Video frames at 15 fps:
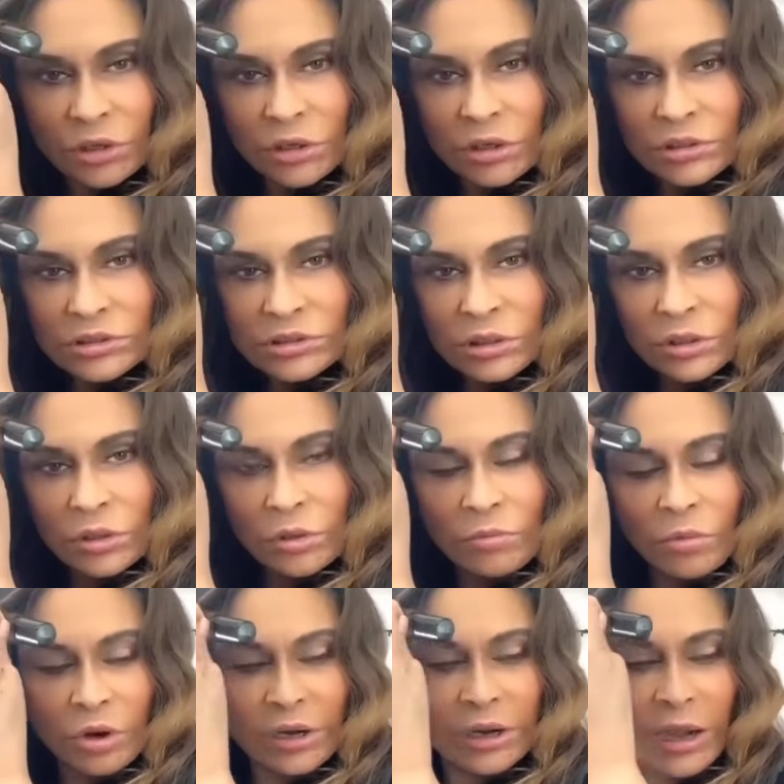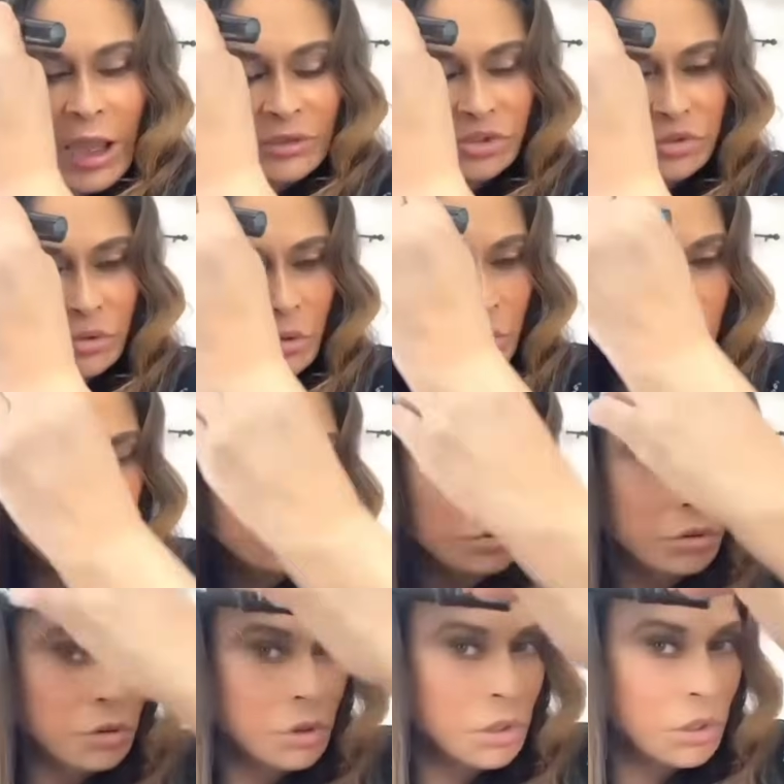looks a little more natural.
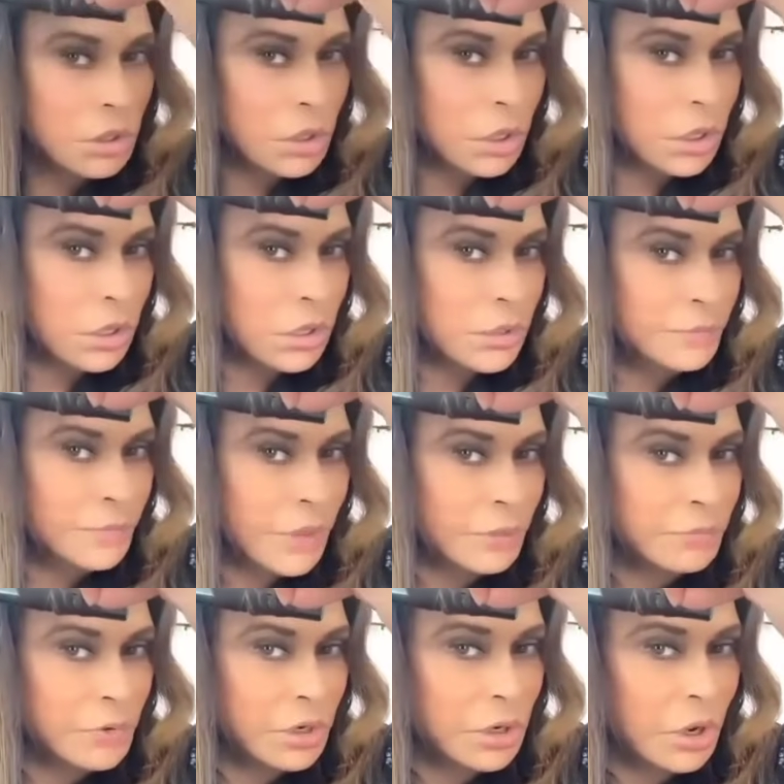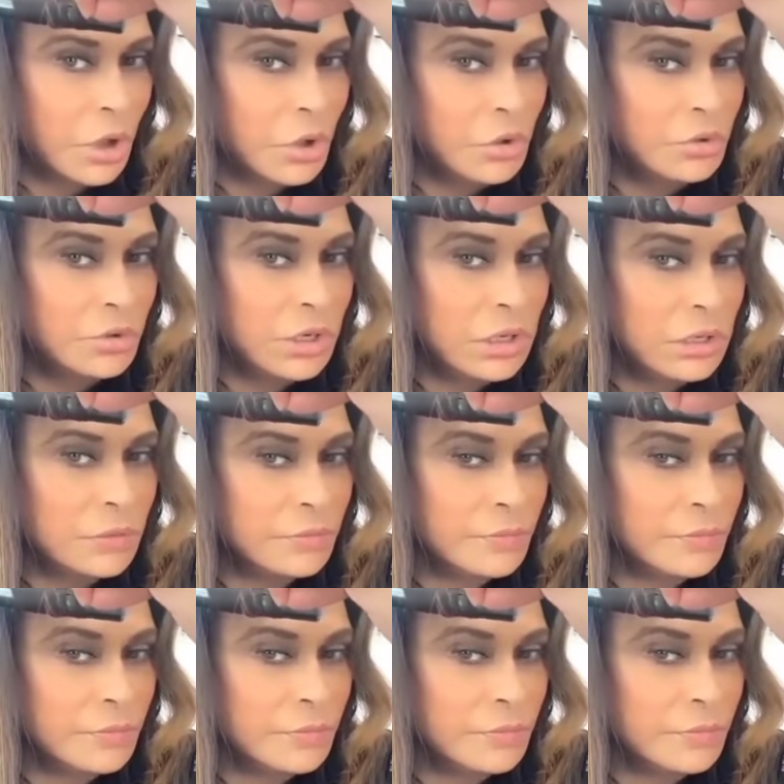I'm gonna hold it.